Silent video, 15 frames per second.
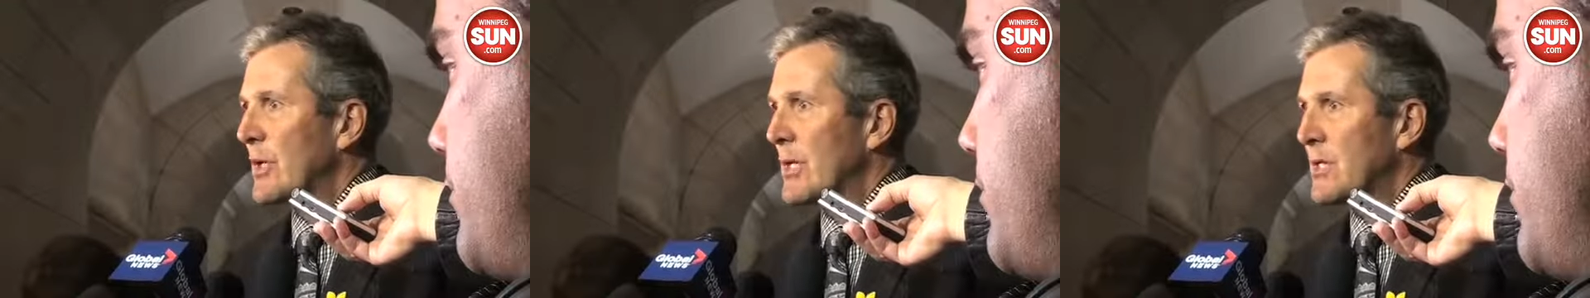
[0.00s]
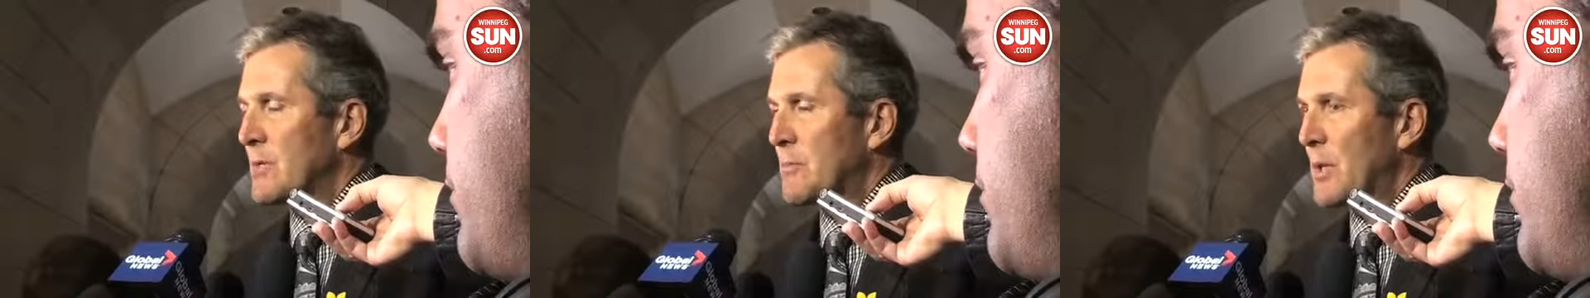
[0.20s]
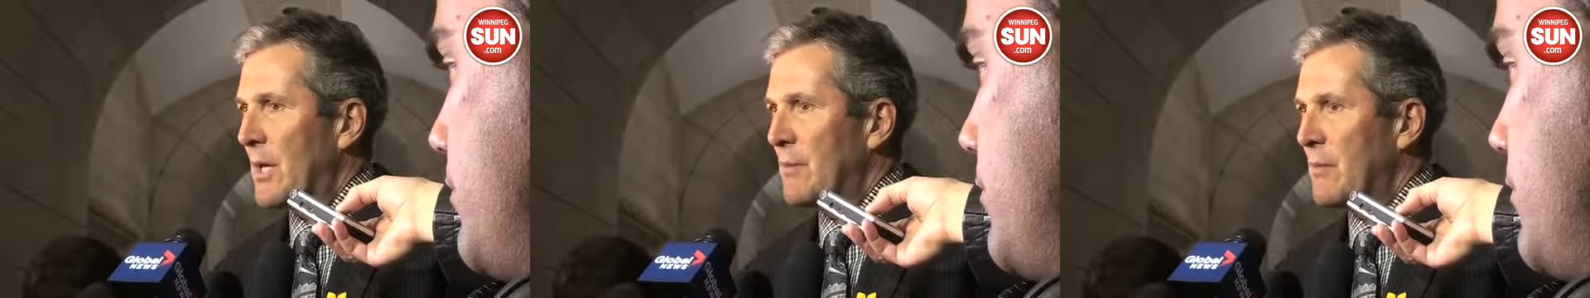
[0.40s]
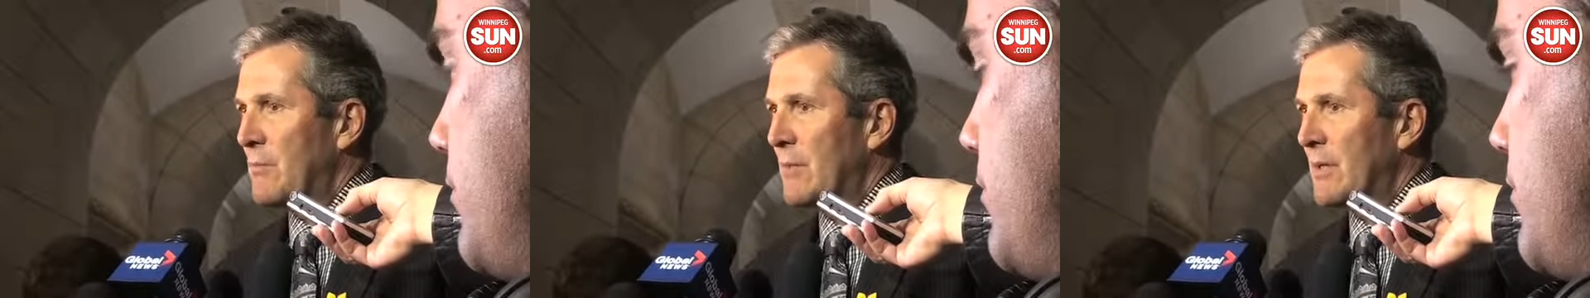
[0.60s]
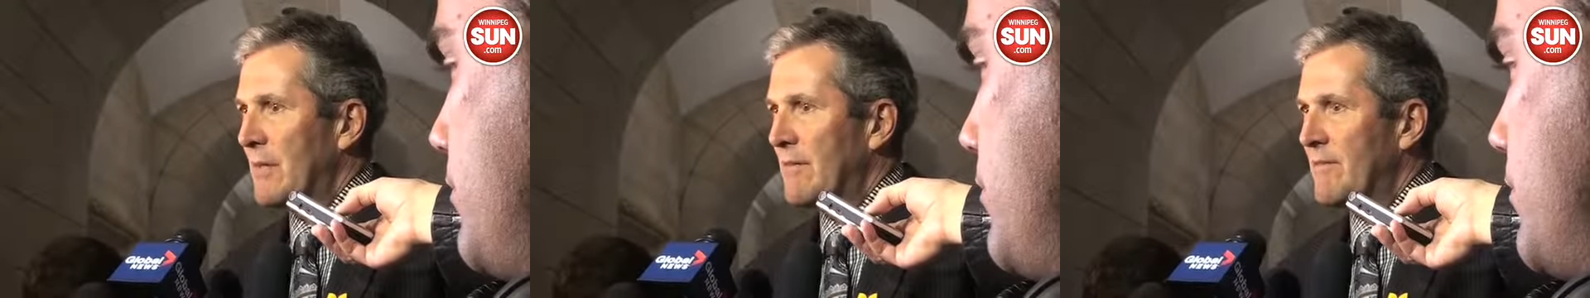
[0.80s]
is a
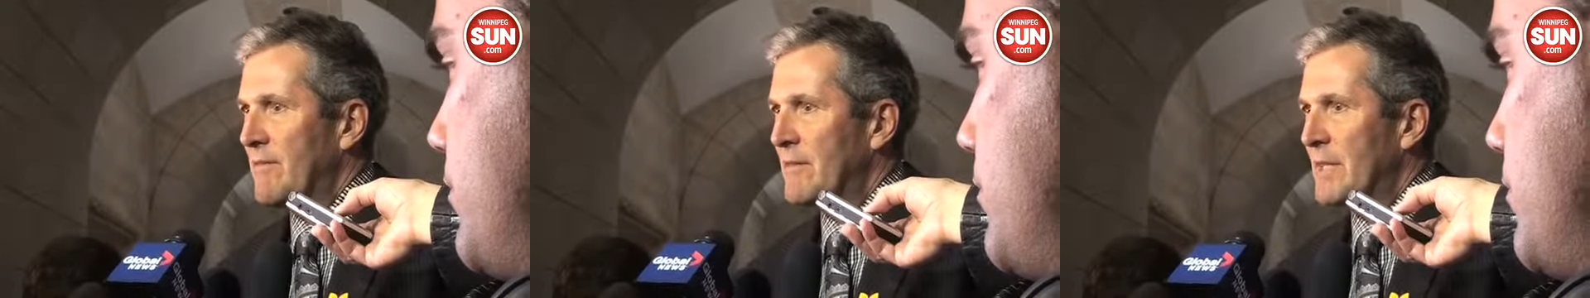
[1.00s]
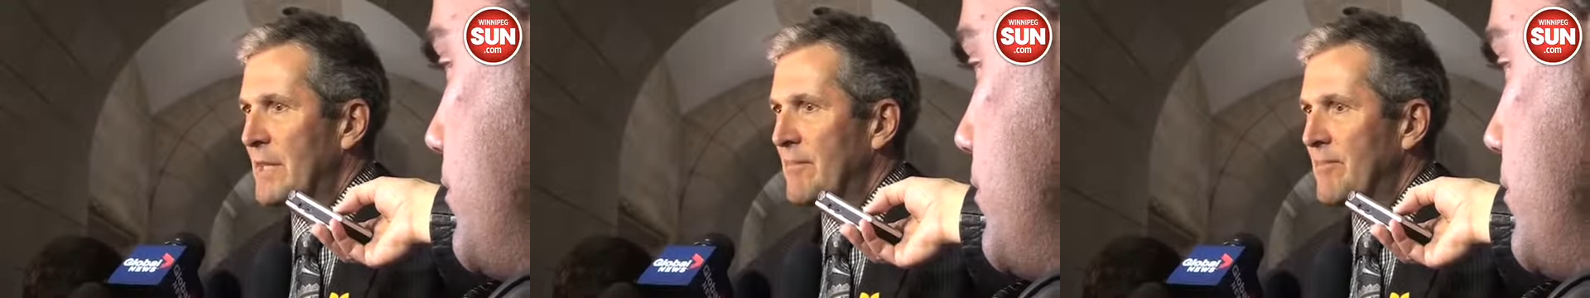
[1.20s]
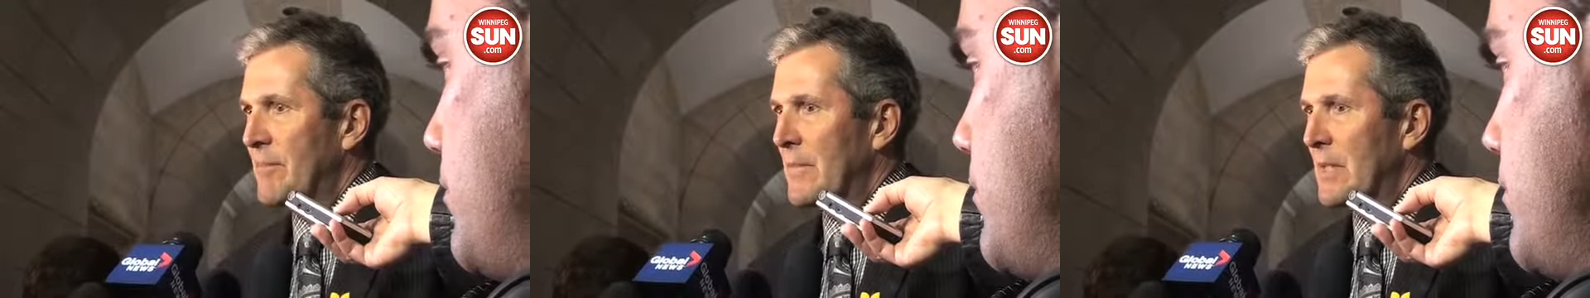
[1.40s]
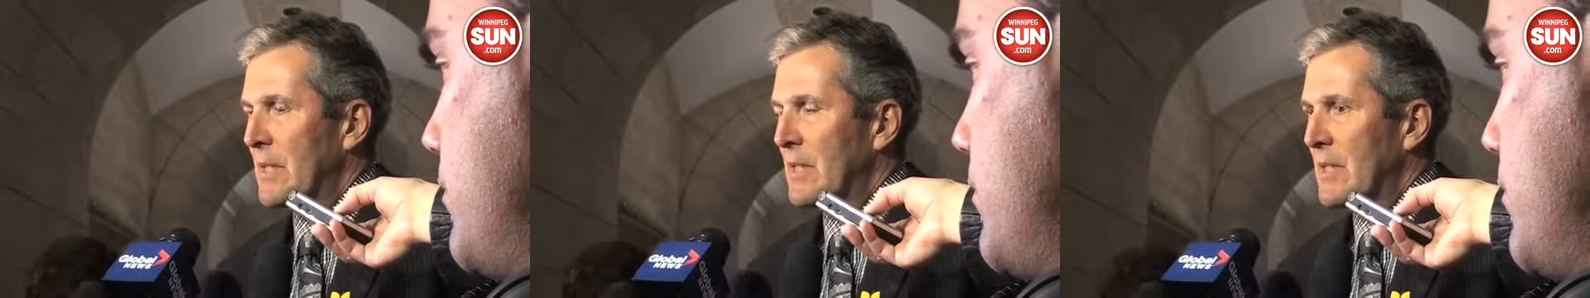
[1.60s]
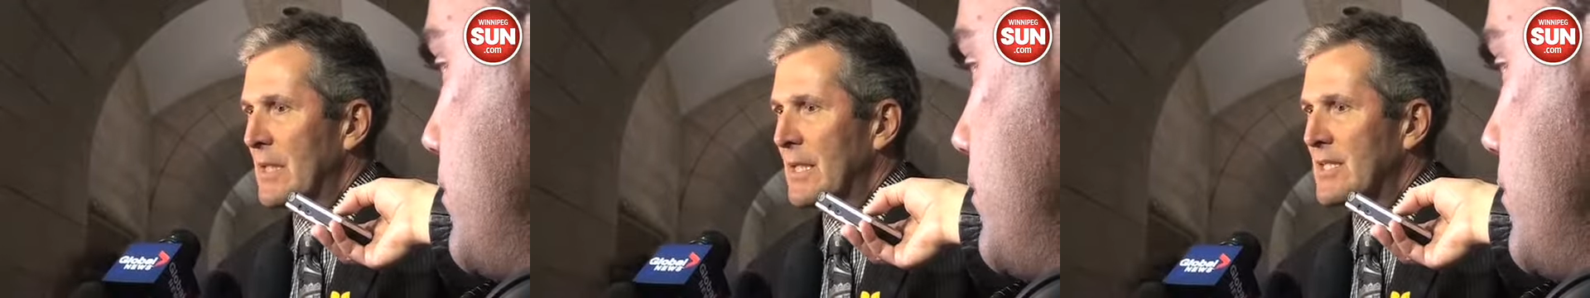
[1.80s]
problem of
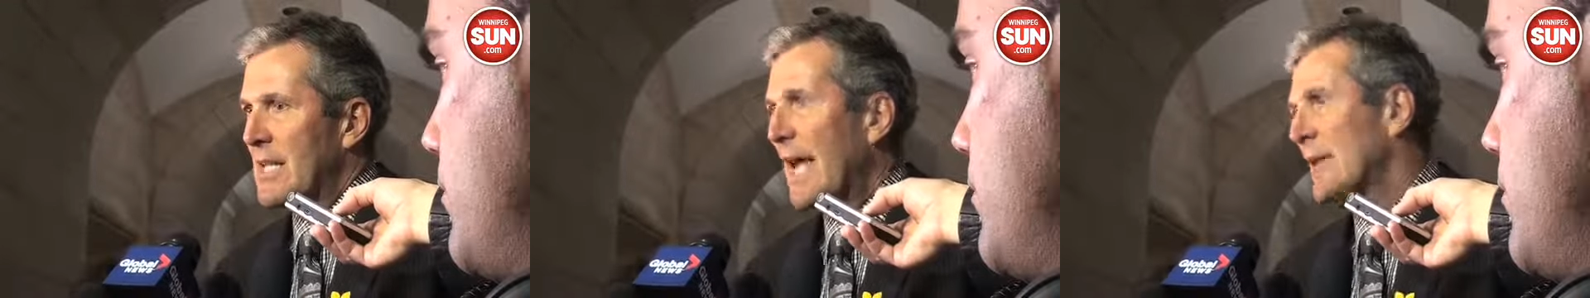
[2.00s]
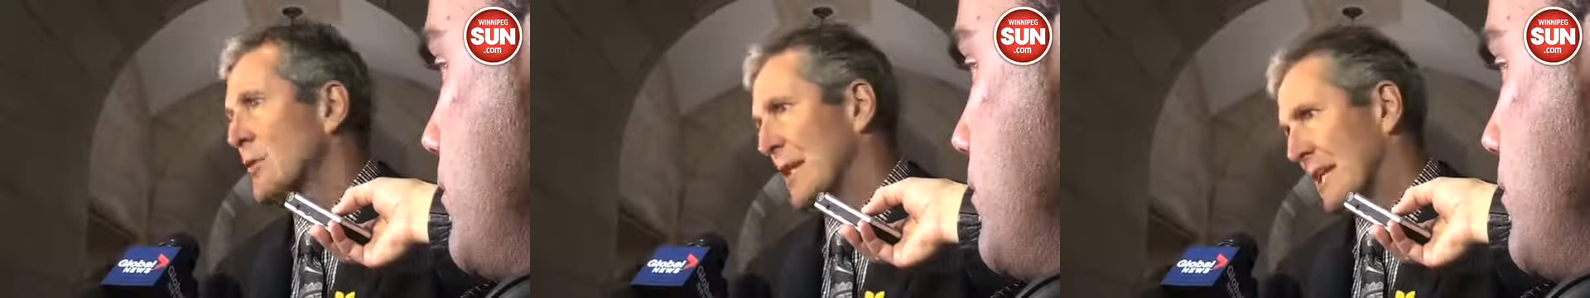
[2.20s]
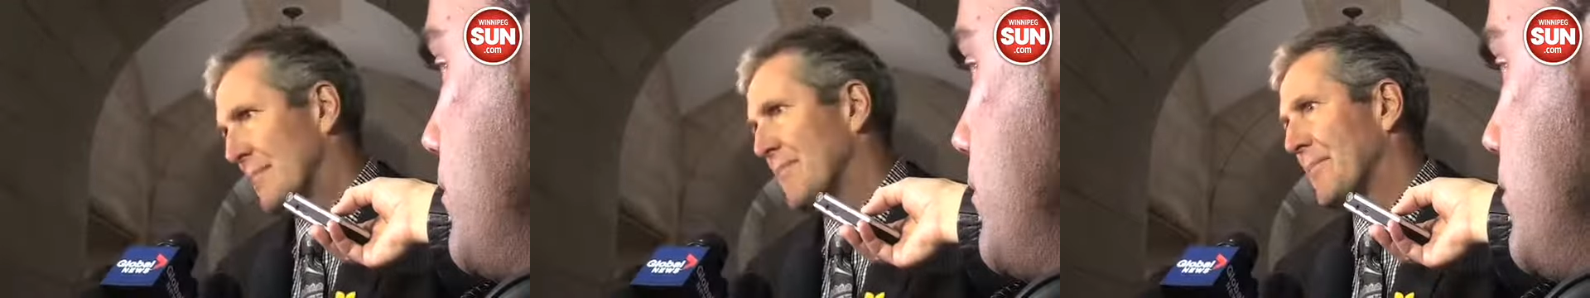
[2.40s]
uh, integrity.